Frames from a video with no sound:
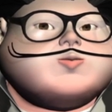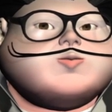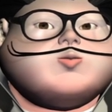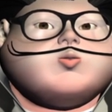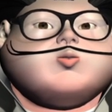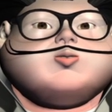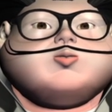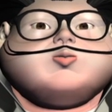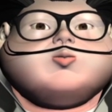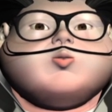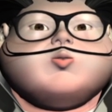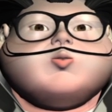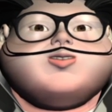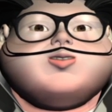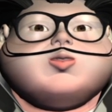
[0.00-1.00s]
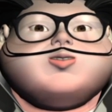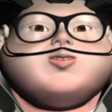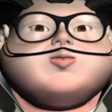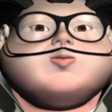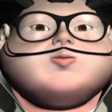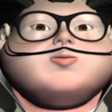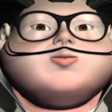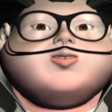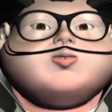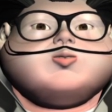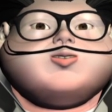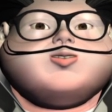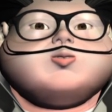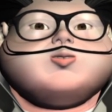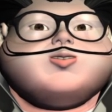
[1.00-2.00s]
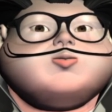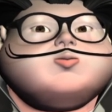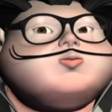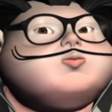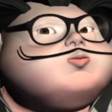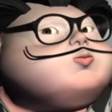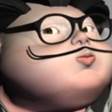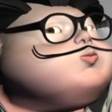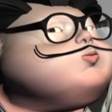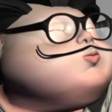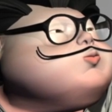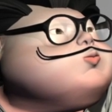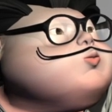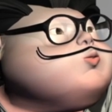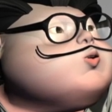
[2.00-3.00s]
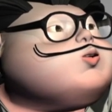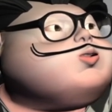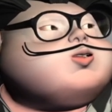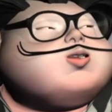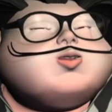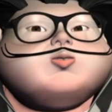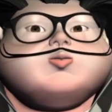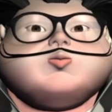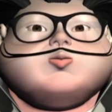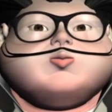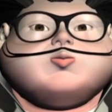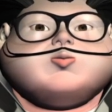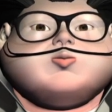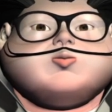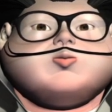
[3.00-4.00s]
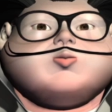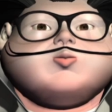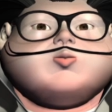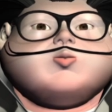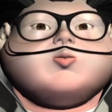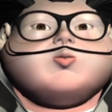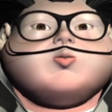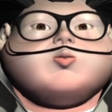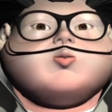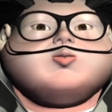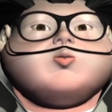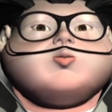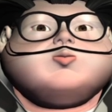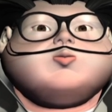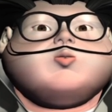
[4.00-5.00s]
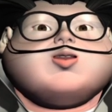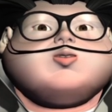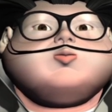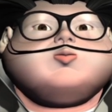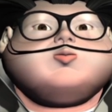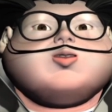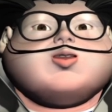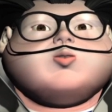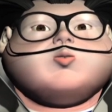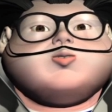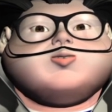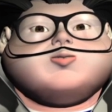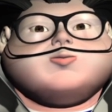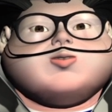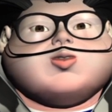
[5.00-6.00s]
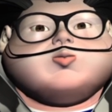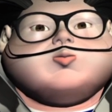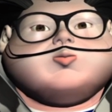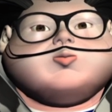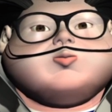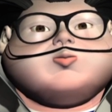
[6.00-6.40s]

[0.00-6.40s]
The first tool we will need for this section is the total station, which will be placed at point A.